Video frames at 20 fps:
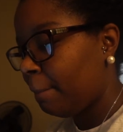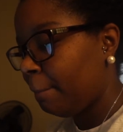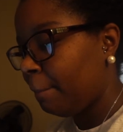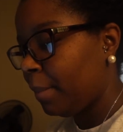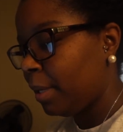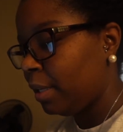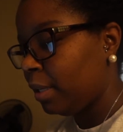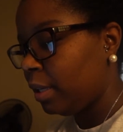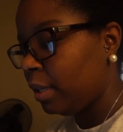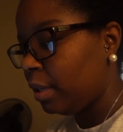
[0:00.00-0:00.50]

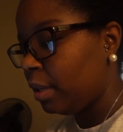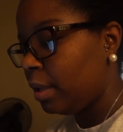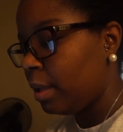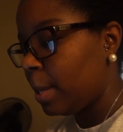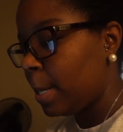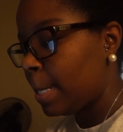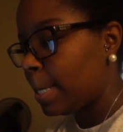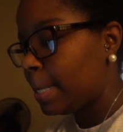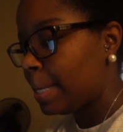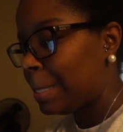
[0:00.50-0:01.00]
But yeah.
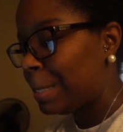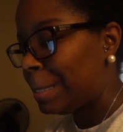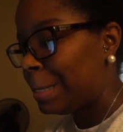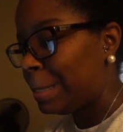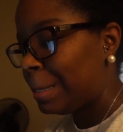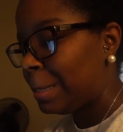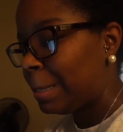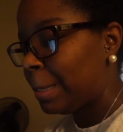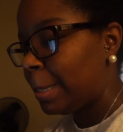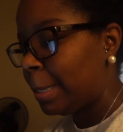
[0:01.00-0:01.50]

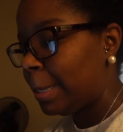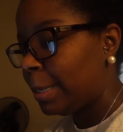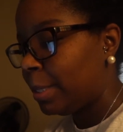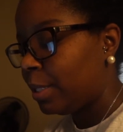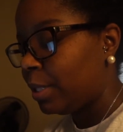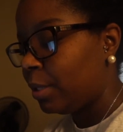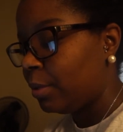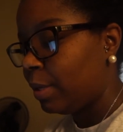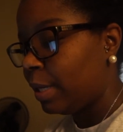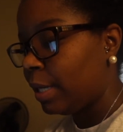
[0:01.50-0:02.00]

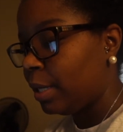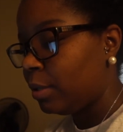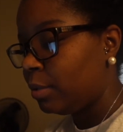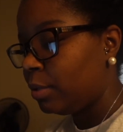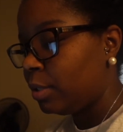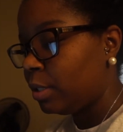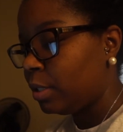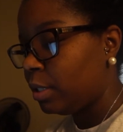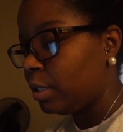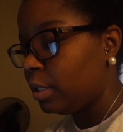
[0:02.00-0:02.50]
So I go
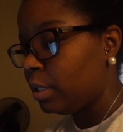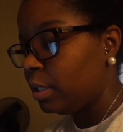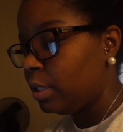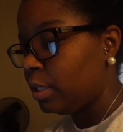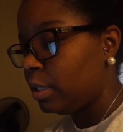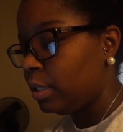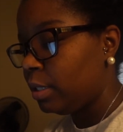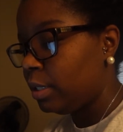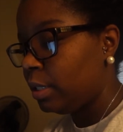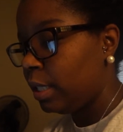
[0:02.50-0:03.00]
to the
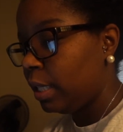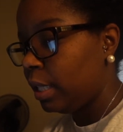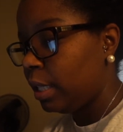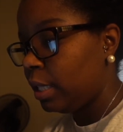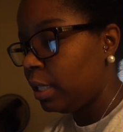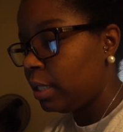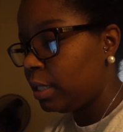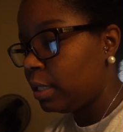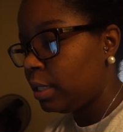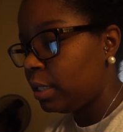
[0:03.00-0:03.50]

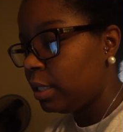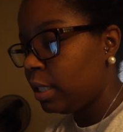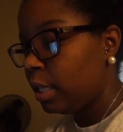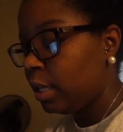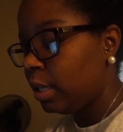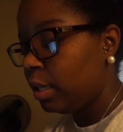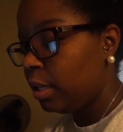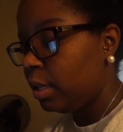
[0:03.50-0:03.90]
dentist